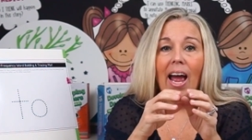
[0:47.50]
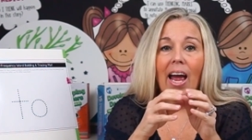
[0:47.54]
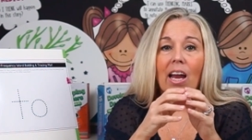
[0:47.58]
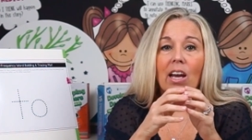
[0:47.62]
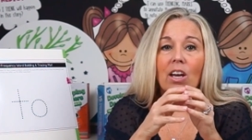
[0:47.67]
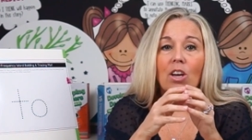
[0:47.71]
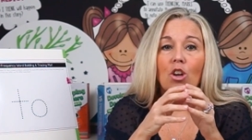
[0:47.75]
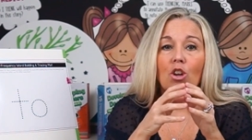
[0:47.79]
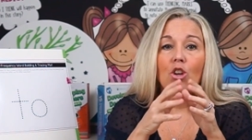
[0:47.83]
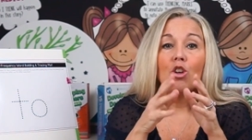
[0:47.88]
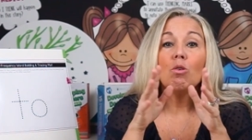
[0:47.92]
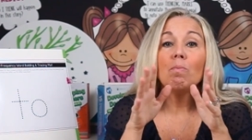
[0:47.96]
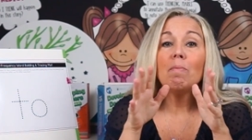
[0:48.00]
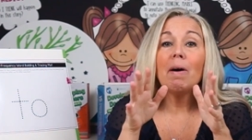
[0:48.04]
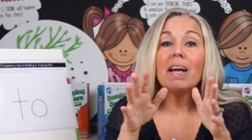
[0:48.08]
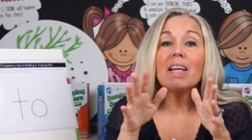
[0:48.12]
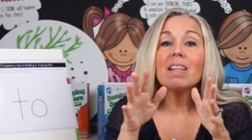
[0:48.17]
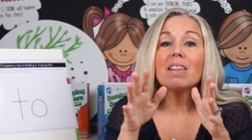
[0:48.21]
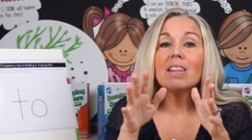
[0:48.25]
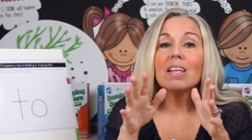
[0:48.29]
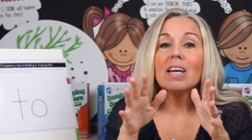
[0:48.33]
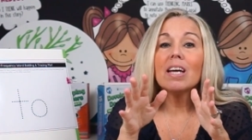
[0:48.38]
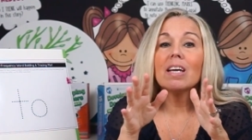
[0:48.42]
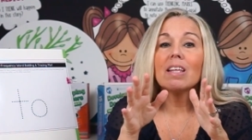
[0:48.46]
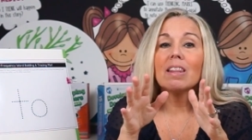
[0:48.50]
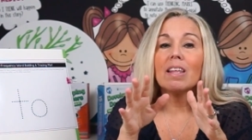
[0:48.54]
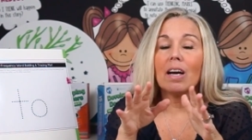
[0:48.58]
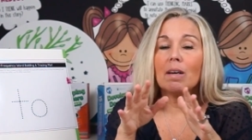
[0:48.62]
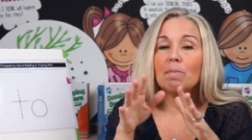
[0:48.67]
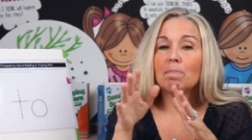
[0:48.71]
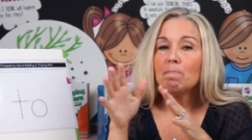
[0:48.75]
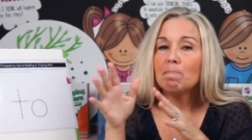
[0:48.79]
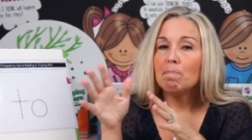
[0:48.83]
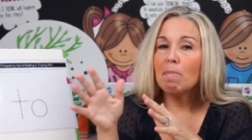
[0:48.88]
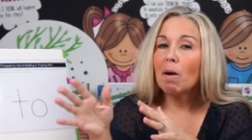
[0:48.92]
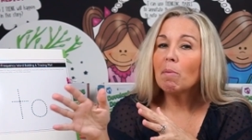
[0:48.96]
And you might think
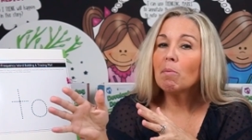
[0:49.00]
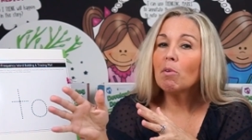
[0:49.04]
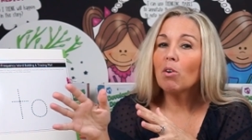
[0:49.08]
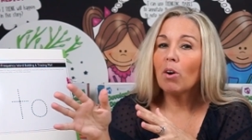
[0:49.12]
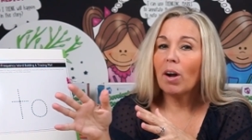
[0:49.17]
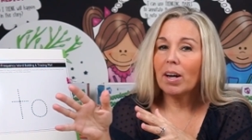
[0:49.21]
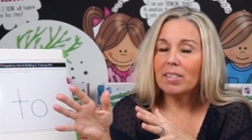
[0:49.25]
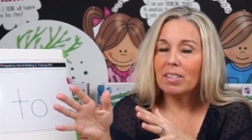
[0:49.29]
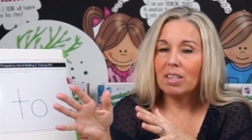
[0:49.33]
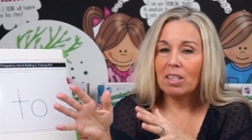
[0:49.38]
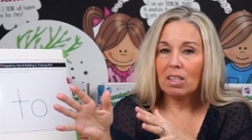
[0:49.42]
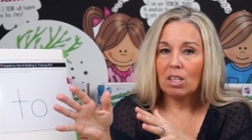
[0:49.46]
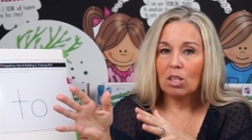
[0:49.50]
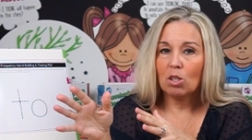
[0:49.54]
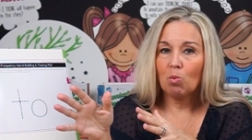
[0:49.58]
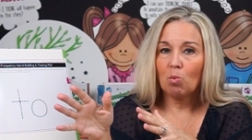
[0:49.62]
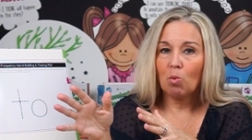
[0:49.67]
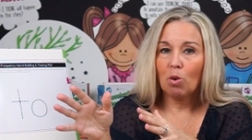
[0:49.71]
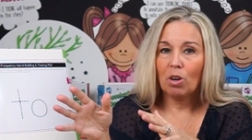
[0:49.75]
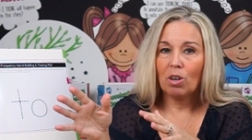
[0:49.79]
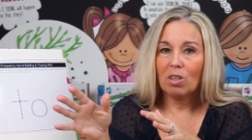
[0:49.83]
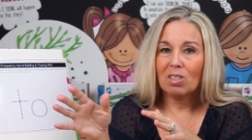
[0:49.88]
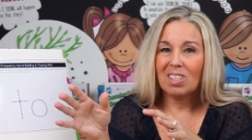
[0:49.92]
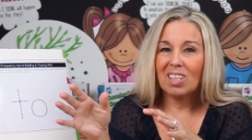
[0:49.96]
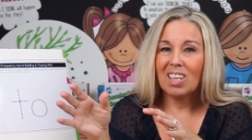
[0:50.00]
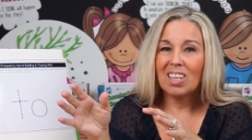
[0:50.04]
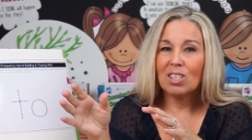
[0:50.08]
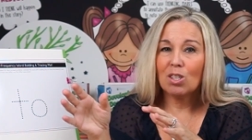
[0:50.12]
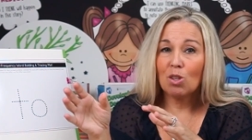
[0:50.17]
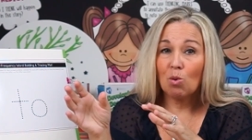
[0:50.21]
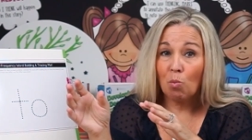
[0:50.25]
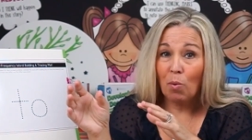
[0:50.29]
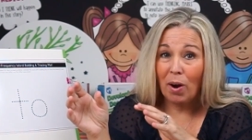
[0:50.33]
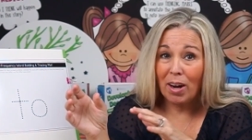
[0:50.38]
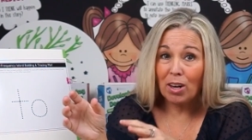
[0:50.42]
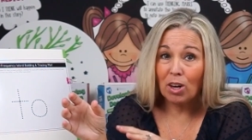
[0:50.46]
that memorizing these words is
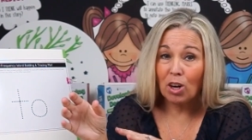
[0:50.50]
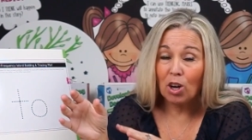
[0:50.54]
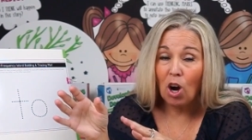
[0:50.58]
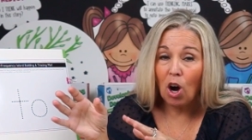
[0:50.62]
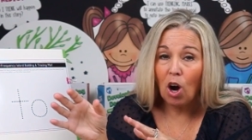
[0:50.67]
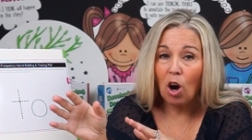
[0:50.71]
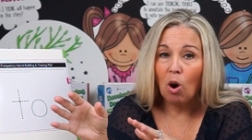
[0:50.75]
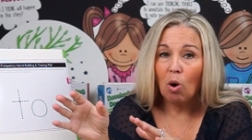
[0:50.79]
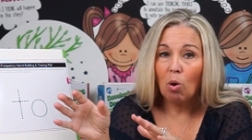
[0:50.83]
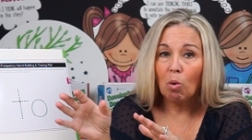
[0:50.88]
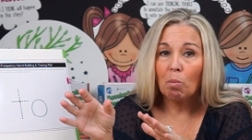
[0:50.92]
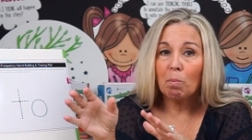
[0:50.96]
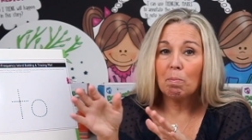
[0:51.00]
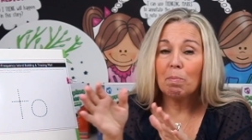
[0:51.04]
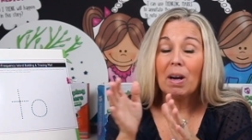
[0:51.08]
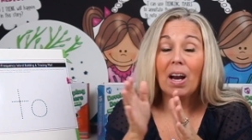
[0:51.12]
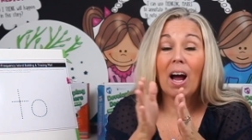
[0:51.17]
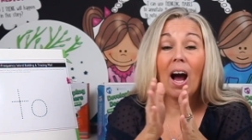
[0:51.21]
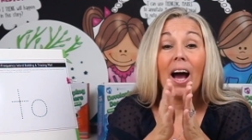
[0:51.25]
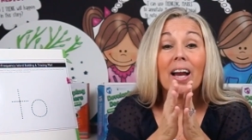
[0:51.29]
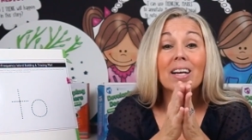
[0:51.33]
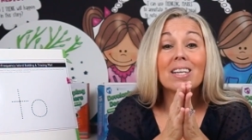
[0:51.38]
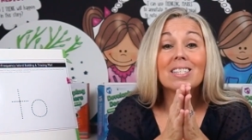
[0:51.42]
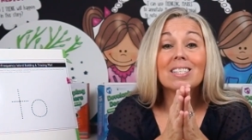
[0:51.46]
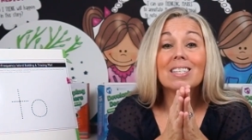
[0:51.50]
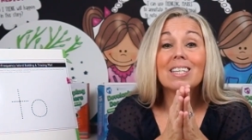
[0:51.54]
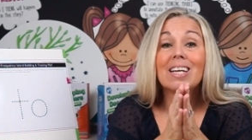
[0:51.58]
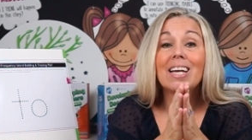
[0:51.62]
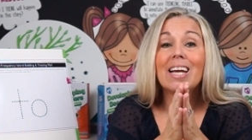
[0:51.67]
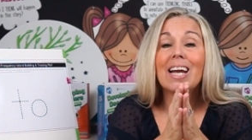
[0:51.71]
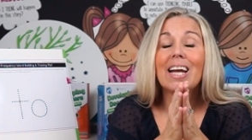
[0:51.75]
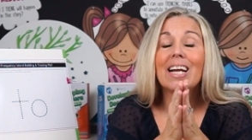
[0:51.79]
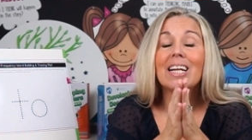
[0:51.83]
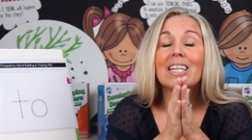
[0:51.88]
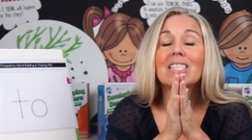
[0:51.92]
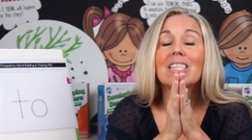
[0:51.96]
the way to go, but
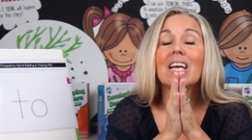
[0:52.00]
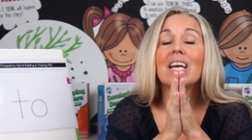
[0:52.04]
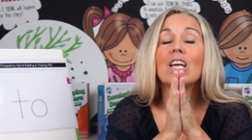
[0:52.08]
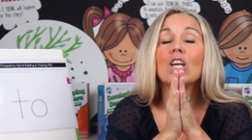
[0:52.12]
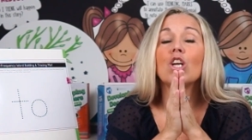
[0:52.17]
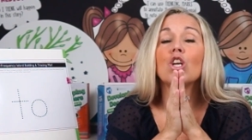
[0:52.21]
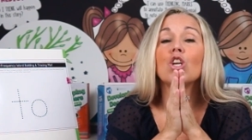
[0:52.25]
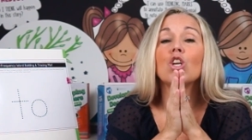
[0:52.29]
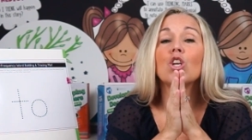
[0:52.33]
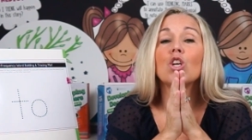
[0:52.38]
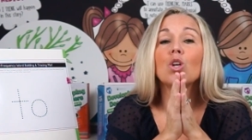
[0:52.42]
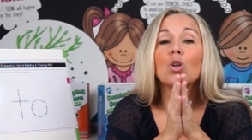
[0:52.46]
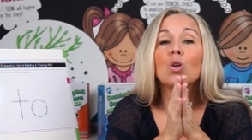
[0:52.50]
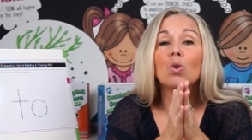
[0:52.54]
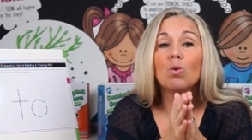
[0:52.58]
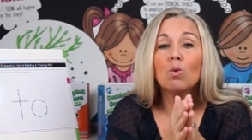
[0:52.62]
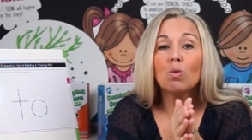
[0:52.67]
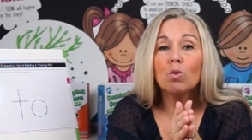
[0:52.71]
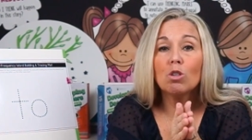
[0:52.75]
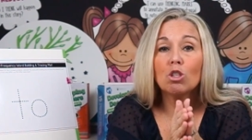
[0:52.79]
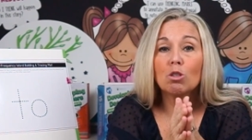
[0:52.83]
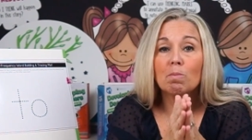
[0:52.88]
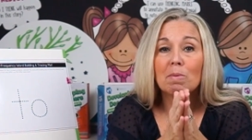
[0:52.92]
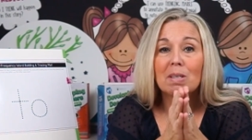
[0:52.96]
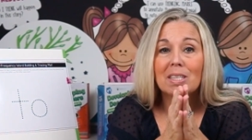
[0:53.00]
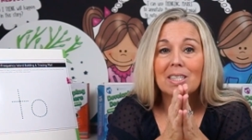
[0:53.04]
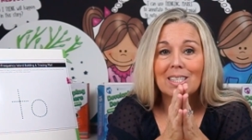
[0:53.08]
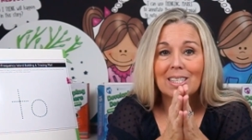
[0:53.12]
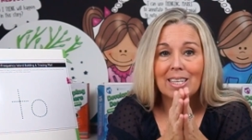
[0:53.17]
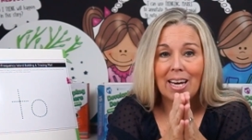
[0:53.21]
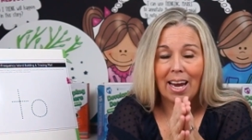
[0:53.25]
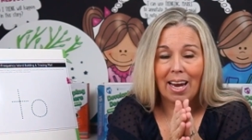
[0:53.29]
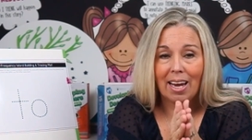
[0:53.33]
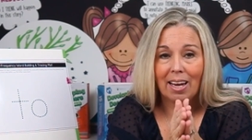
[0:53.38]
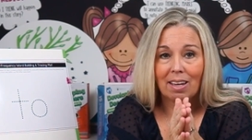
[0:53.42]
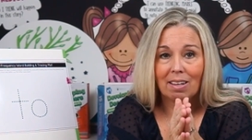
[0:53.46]
honestly, it's a huge
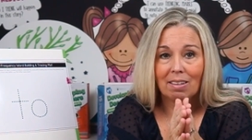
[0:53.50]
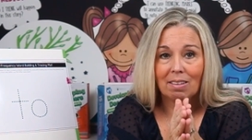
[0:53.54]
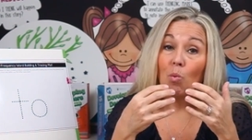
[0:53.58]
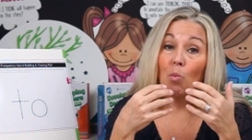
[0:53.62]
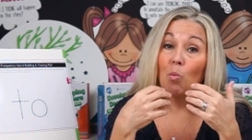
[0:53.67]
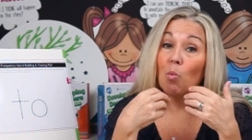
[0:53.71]
mistake.